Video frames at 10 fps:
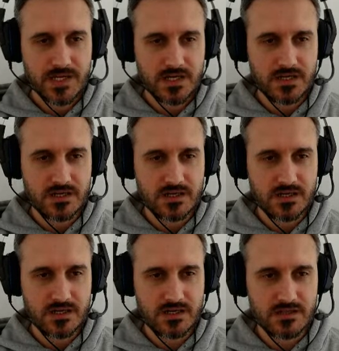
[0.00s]

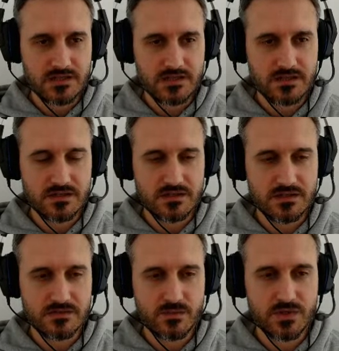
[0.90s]
and
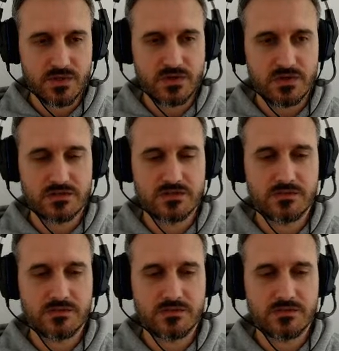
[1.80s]
we're going